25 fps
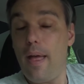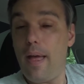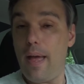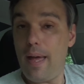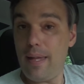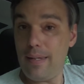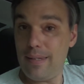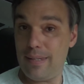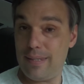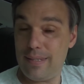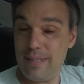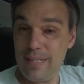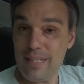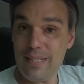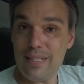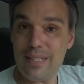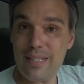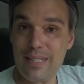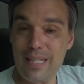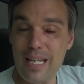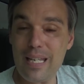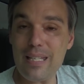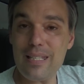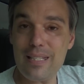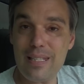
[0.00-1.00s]
And since
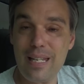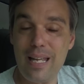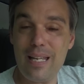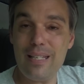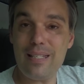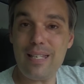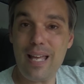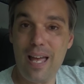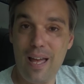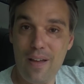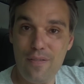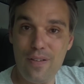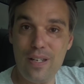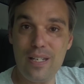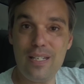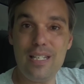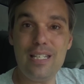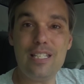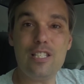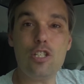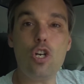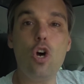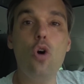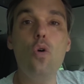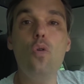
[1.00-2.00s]
Tesla is having
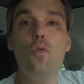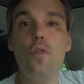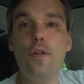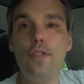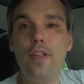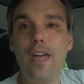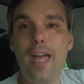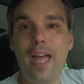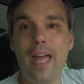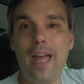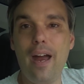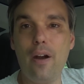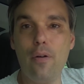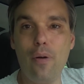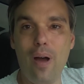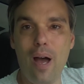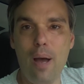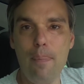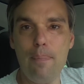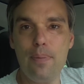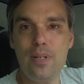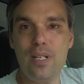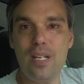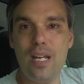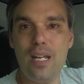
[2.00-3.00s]
this over-the-air
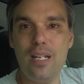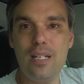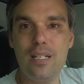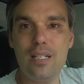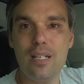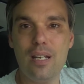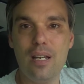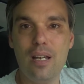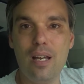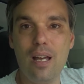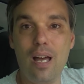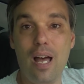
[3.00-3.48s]
update,